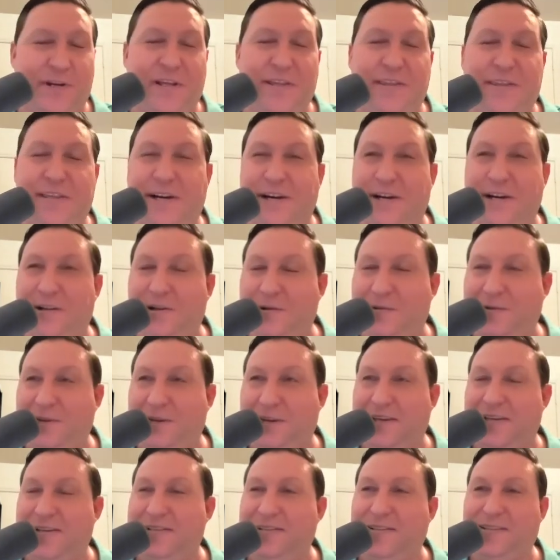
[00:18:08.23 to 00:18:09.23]
I thought,
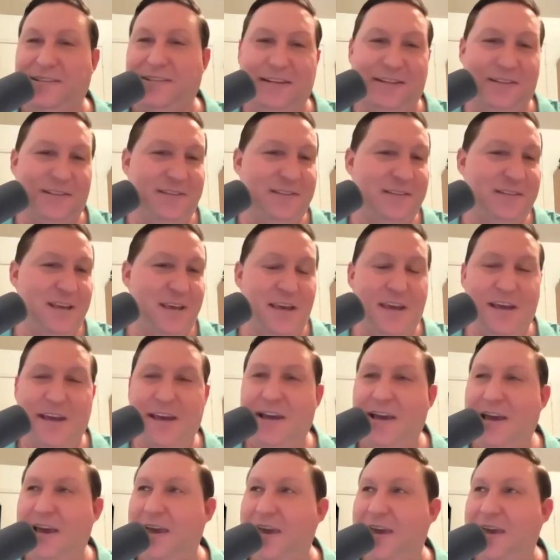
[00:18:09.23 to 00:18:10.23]
okay,
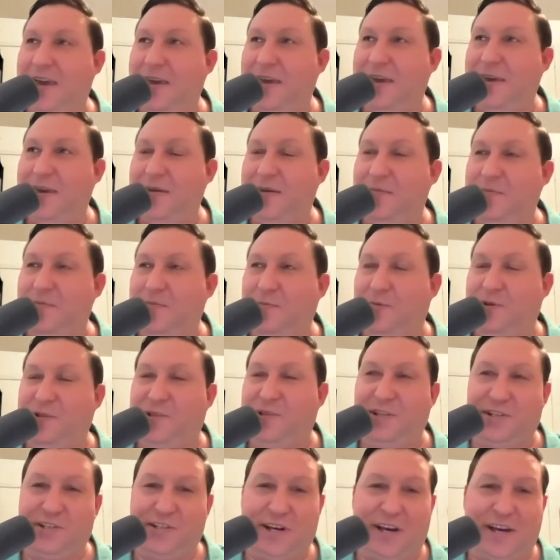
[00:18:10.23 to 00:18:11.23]
was
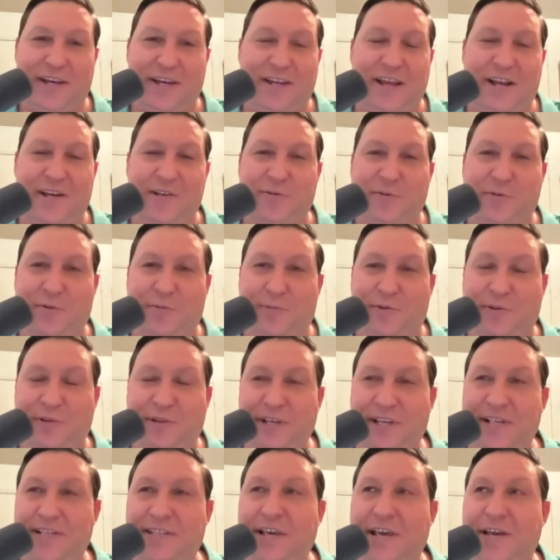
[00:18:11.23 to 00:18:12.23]
this shot in actual
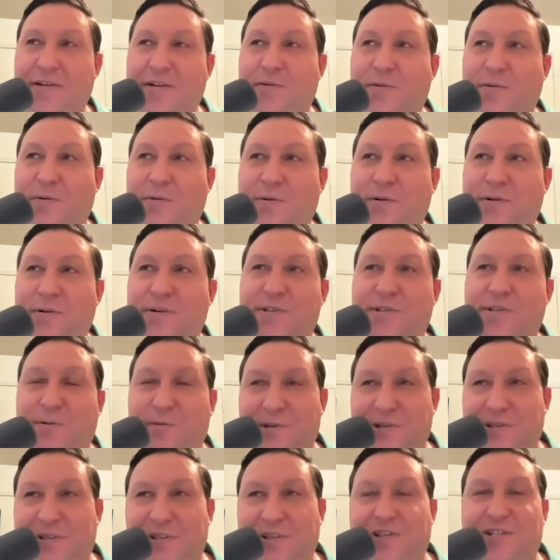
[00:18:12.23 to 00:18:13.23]
police headquarters or
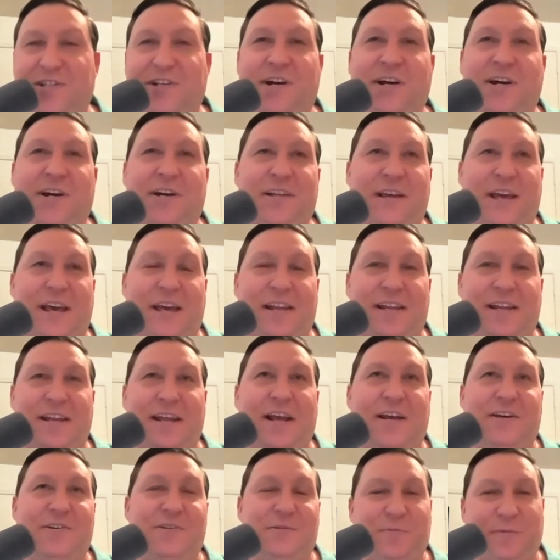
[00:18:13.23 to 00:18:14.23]
was this shot at an
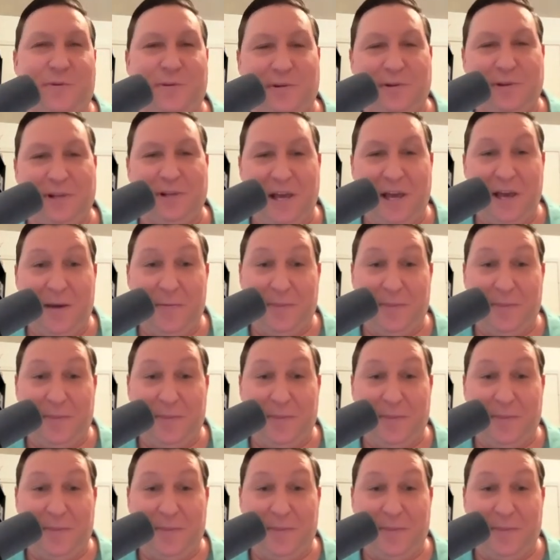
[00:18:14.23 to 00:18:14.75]
actual